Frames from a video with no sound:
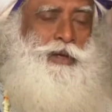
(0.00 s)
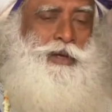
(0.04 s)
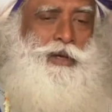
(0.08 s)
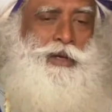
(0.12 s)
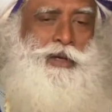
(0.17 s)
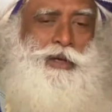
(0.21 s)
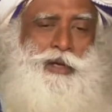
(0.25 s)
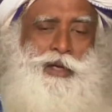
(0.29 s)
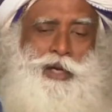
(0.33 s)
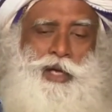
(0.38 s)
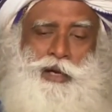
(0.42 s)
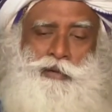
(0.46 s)

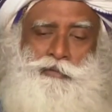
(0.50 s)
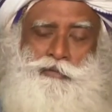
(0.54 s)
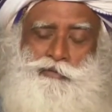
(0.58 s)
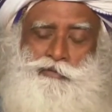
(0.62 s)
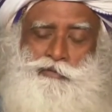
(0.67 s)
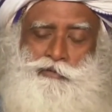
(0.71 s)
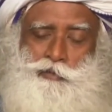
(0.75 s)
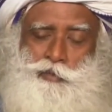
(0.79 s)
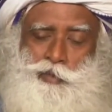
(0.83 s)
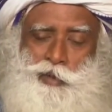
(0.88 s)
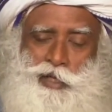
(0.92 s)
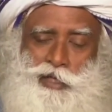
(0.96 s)
Now
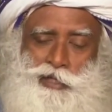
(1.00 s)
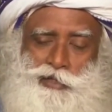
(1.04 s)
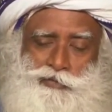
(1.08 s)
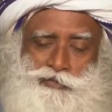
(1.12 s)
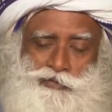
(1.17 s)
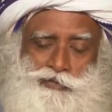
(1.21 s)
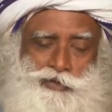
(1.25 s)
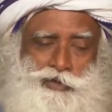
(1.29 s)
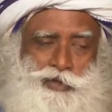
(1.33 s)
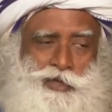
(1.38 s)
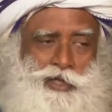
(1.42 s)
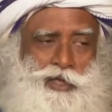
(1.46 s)
if you place
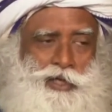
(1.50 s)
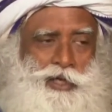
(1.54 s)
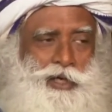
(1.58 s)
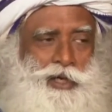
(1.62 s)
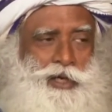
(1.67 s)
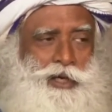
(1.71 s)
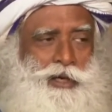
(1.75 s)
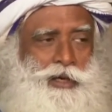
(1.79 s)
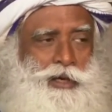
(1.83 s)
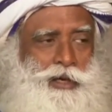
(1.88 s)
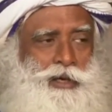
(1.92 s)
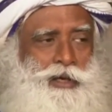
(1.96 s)
food
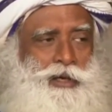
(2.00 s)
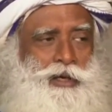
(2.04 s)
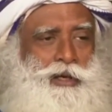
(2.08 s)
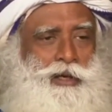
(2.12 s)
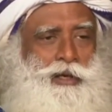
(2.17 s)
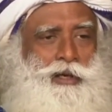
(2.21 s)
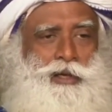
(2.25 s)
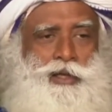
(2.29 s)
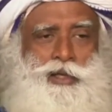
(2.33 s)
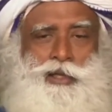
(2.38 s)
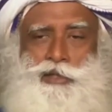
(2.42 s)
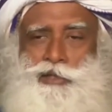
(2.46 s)
here,
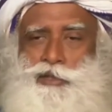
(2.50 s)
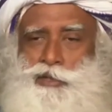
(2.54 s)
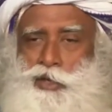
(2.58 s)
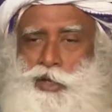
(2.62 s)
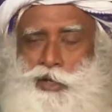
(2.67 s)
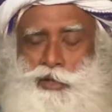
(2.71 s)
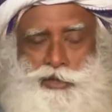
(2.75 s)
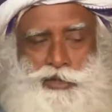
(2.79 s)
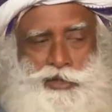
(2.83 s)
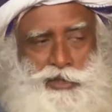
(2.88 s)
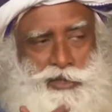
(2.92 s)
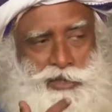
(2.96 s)
it's
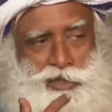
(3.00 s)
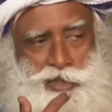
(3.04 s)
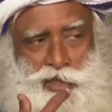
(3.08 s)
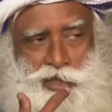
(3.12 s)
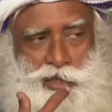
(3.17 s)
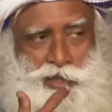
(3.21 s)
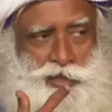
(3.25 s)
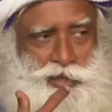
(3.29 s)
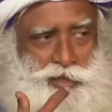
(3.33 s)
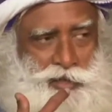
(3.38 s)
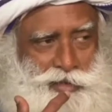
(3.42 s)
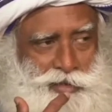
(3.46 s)
not just
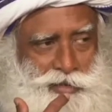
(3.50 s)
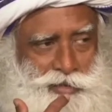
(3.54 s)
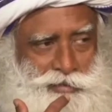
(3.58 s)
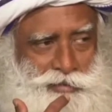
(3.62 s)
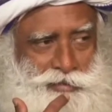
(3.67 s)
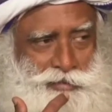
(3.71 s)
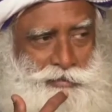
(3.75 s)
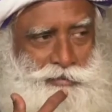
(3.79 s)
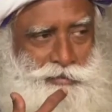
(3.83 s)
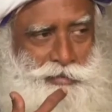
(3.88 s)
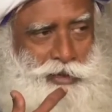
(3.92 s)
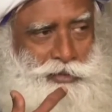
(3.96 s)
here,
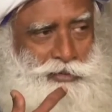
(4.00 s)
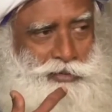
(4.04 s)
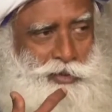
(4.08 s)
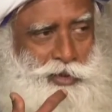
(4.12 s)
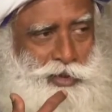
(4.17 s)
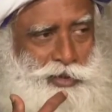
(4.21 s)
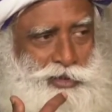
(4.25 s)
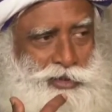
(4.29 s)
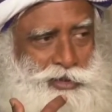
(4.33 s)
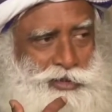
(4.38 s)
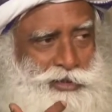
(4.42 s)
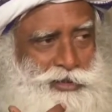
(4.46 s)
mouth
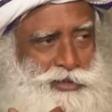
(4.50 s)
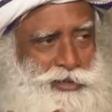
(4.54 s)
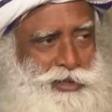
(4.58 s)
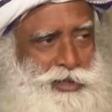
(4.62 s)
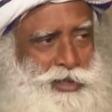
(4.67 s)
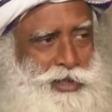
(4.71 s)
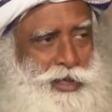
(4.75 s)
waters,